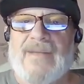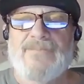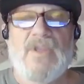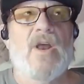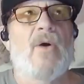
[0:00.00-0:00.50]

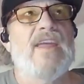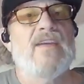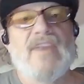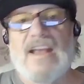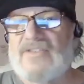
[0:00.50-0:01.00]
you know,
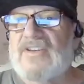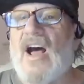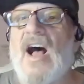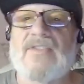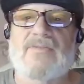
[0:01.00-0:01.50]
even as
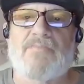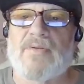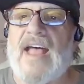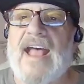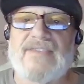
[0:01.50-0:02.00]
God's
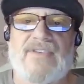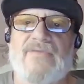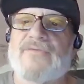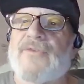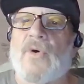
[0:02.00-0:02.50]
plans
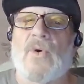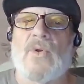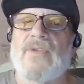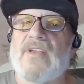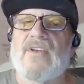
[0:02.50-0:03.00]

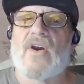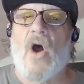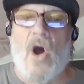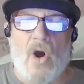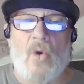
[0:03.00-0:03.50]
unfold, there
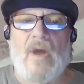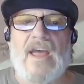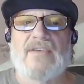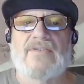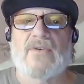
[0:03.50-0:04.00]

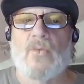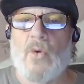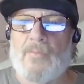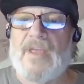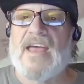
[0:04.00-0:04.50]
always
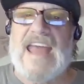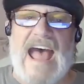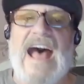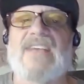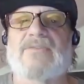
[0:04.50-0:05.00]
will be an
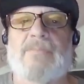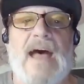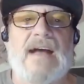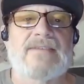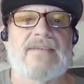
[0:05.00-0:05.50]

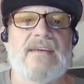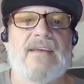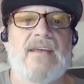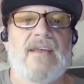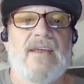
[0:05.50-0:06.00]
aspect,
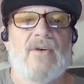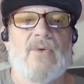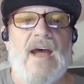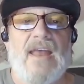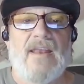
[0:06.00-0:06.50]

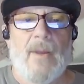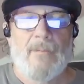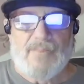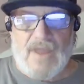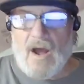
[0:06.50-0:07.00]
right,
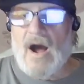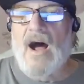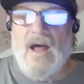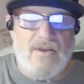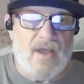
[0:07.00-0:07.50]

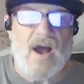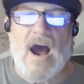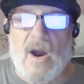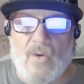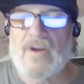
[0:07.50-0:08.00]
beyond
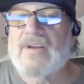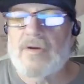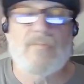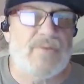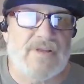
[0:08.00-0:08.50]
our
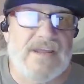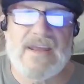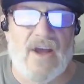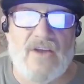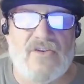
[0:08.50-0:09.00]

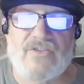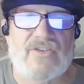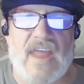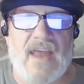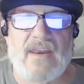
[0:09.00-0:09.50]
complete
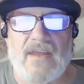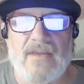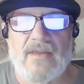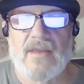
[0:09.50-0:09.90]
understanding